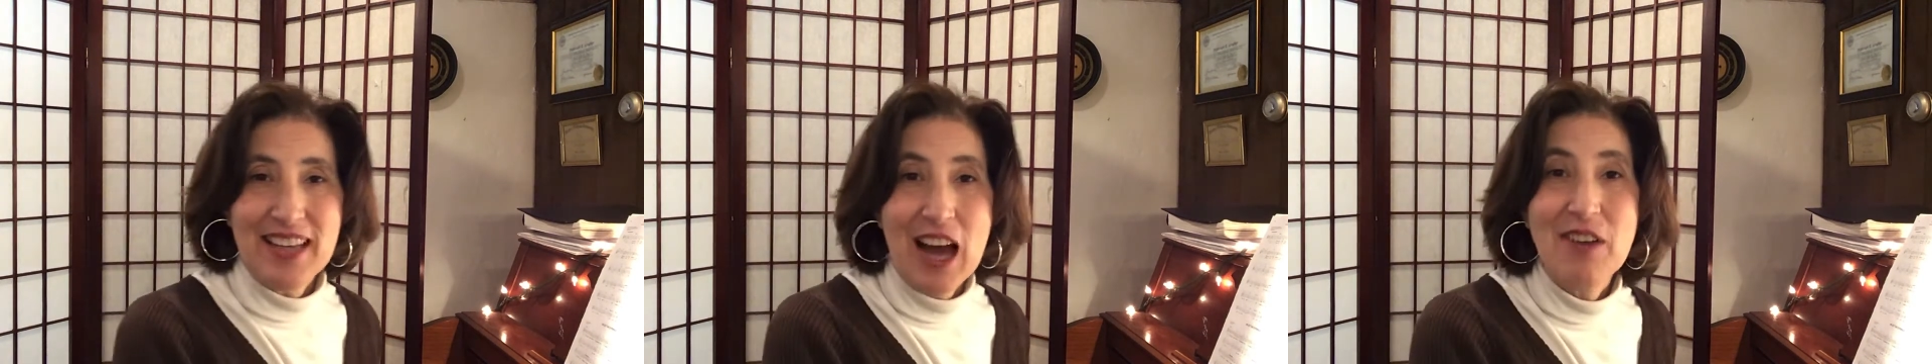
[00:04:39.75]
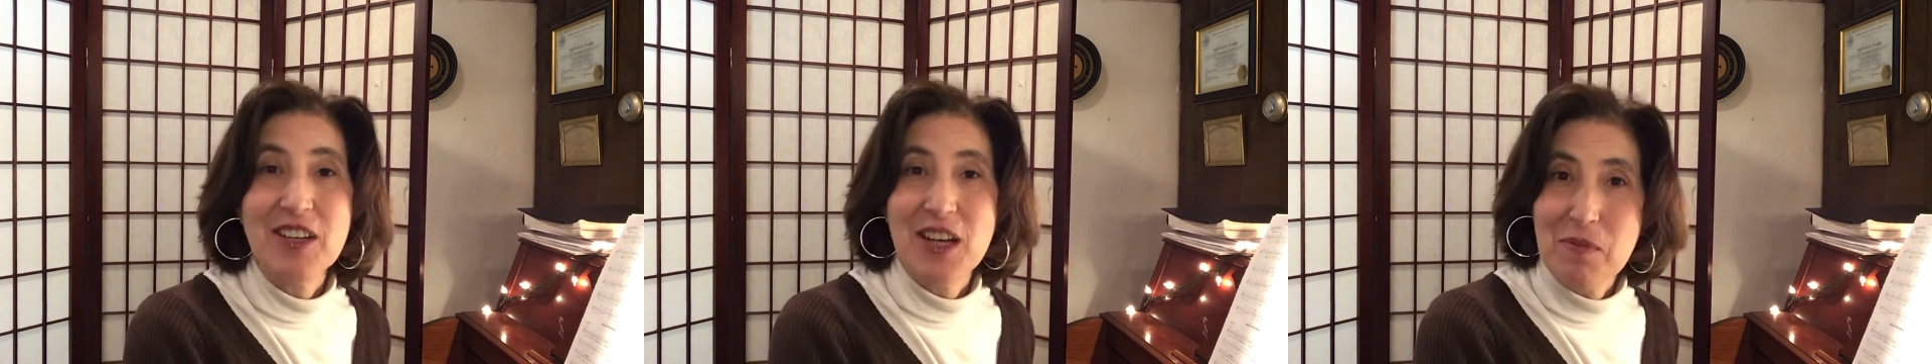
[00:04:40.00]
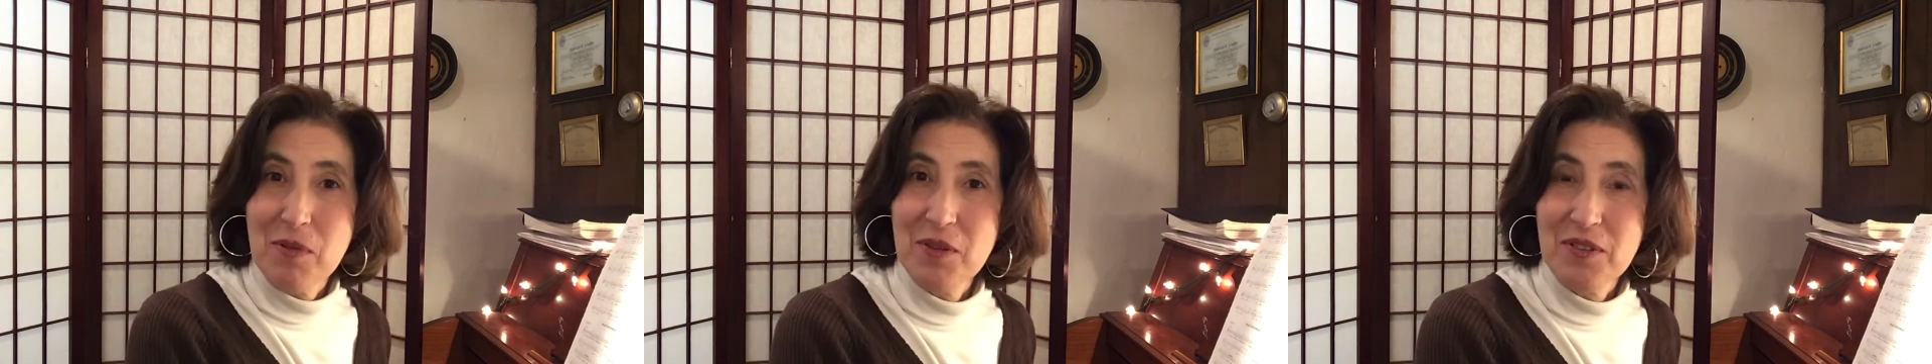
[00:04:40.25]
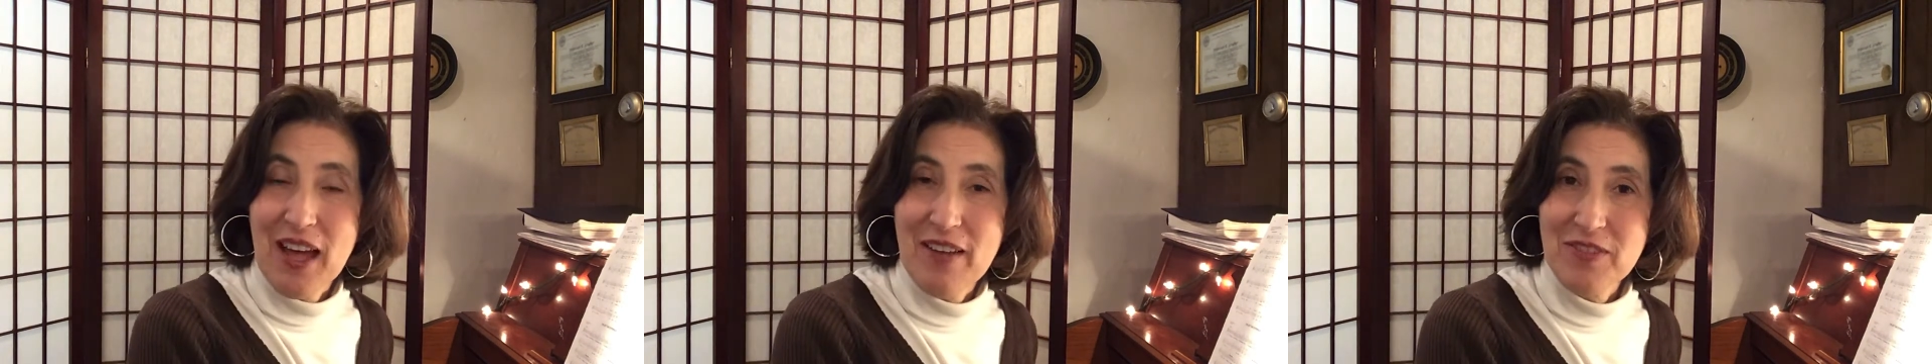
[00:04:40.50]
counting up
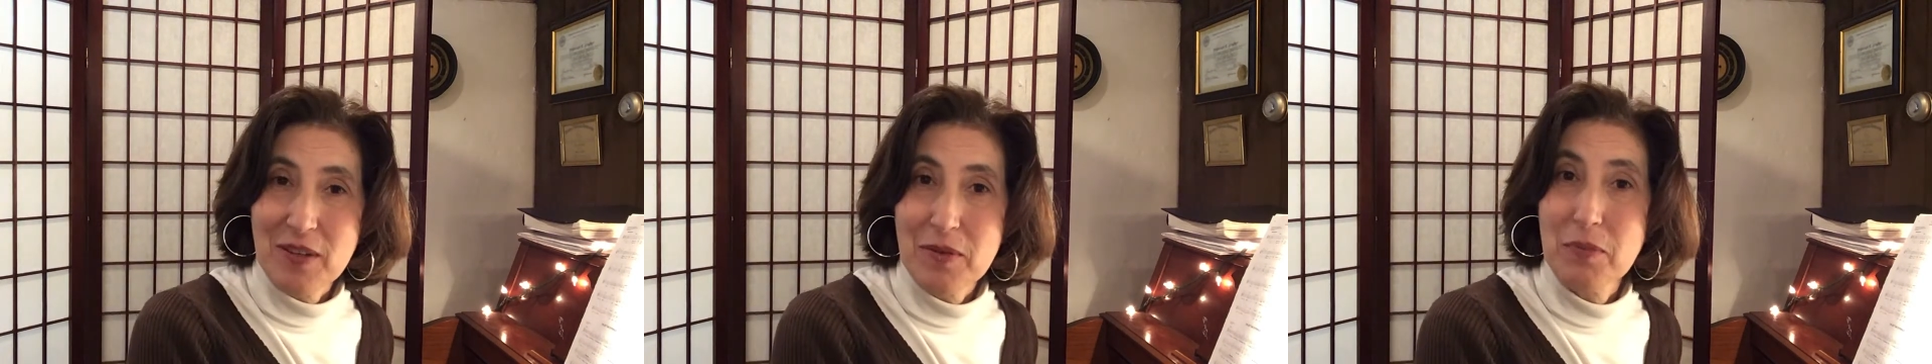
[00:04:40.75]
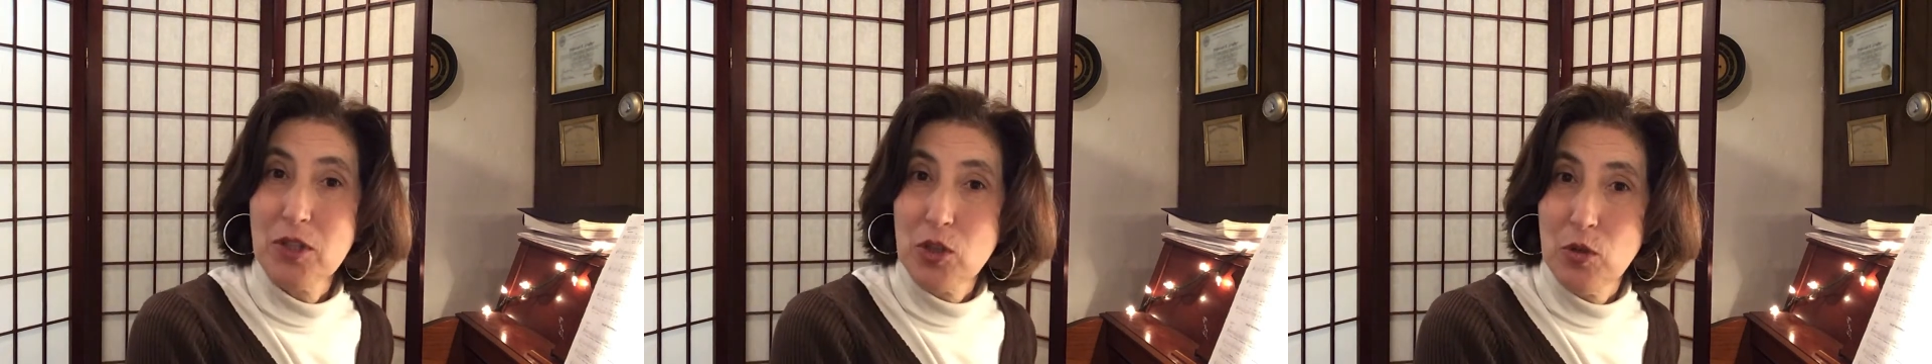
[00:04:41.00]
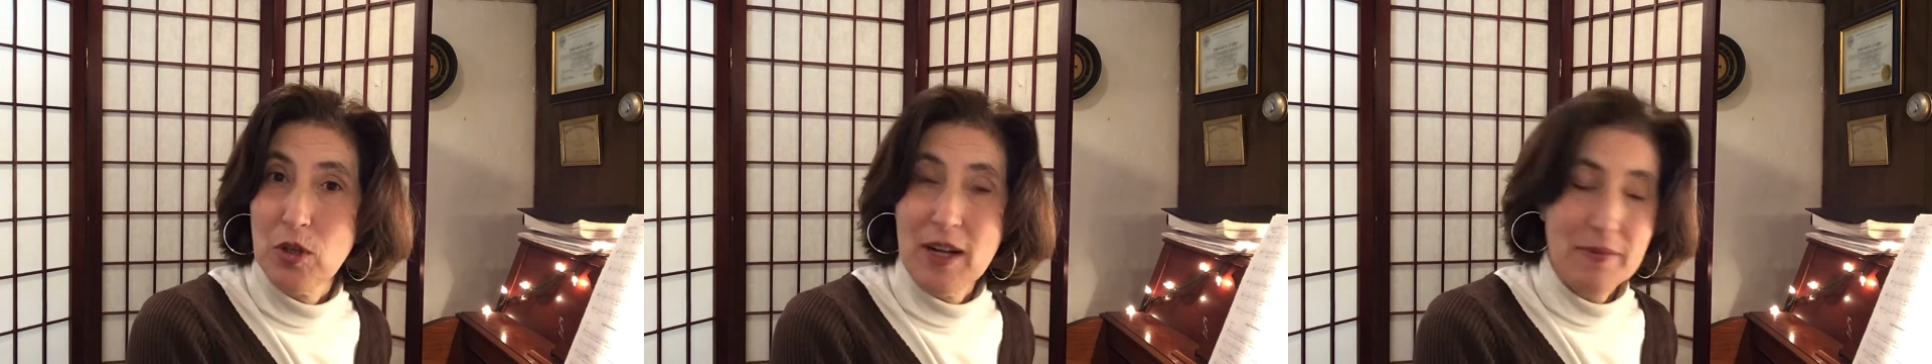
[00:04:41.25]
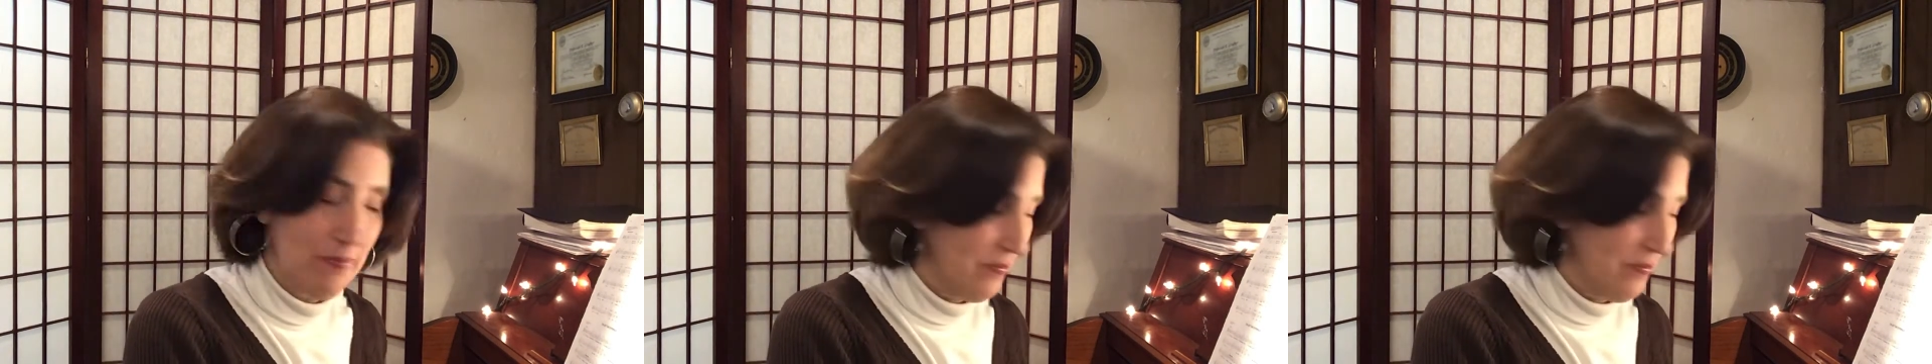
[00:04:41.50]
those half steps. Pretty cool, huh?